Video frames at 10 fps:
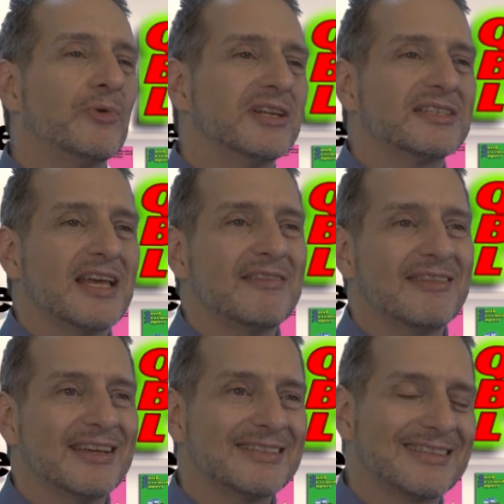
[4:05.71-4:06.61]
You want to say
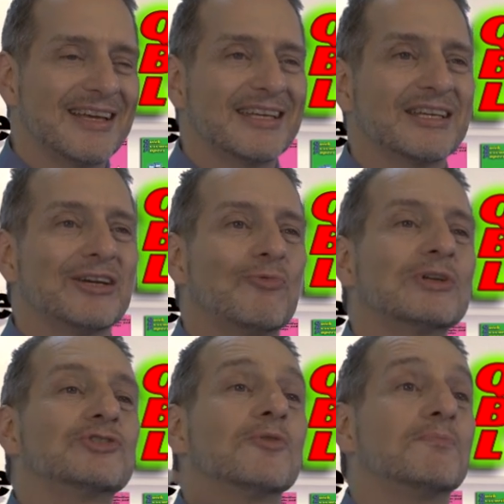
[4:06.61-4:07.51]
things like,
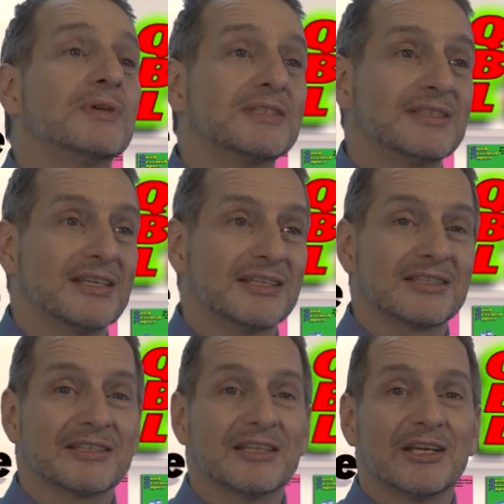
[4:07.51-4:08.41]
what's your
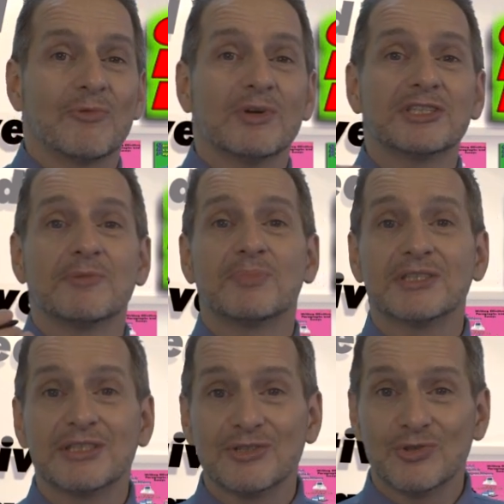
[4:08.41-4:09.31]
business? What's the
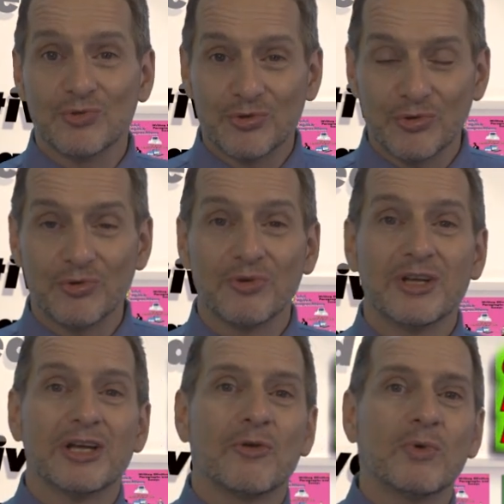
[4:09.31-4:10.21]
business you do?
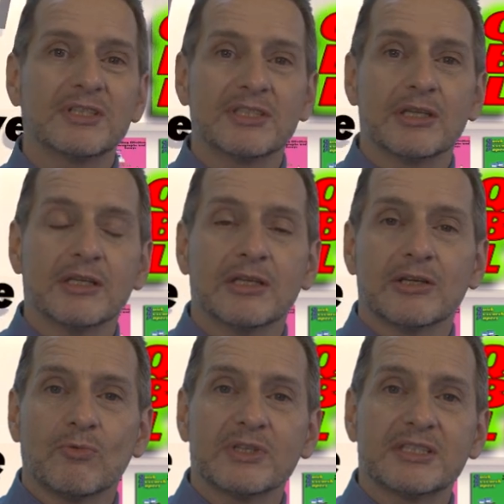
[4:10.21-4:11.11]
What's
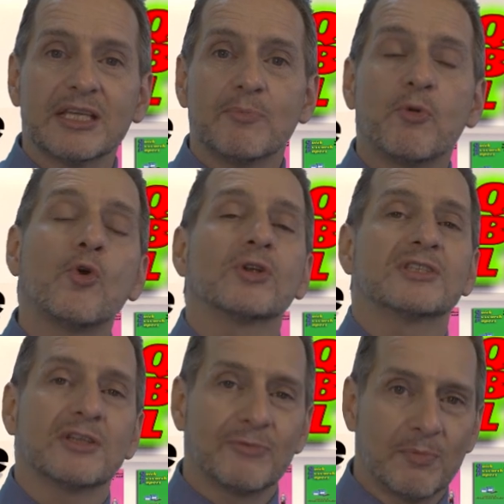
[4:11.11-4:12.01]
the
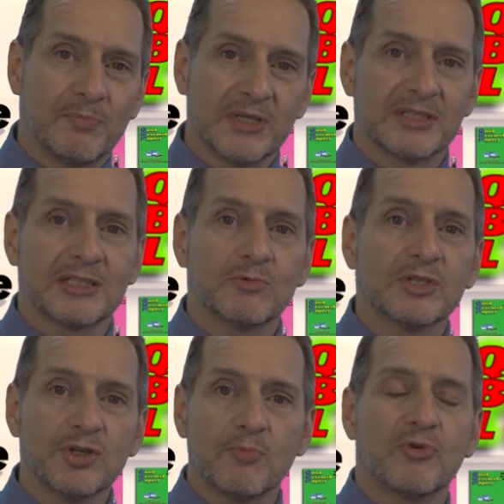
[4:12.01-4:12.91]
importance of your business?
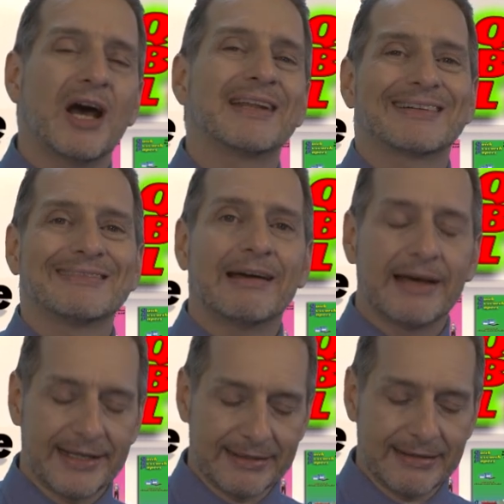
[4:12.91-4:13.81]
What's your product
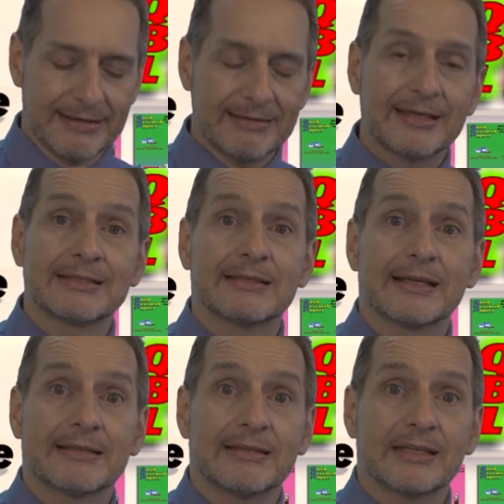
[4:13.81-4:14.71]
line? Things
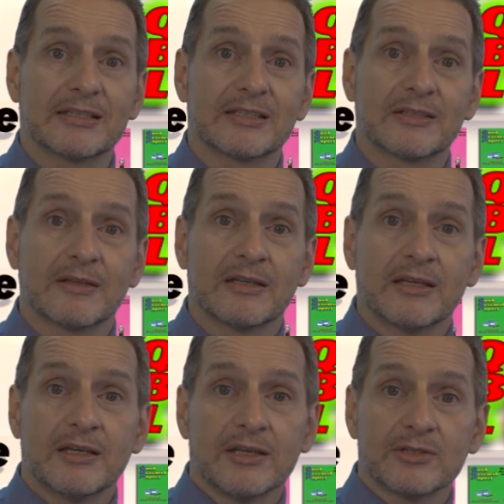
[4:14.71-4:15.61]
like this.
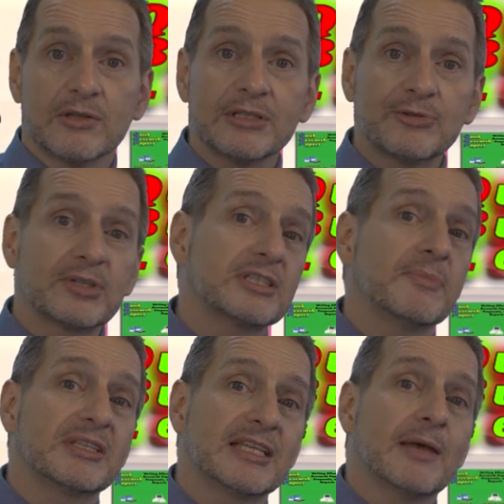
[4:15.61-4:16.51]
So let's look at
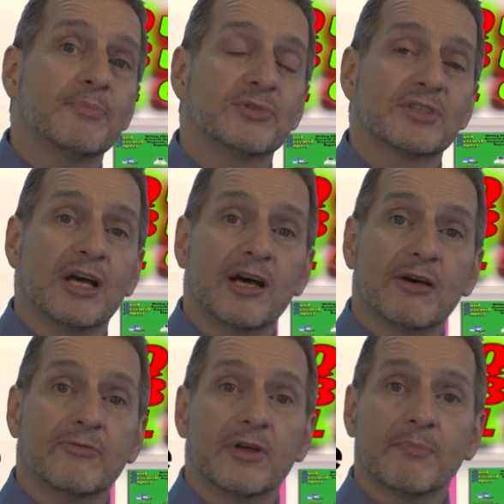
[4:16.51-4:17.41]
some examples of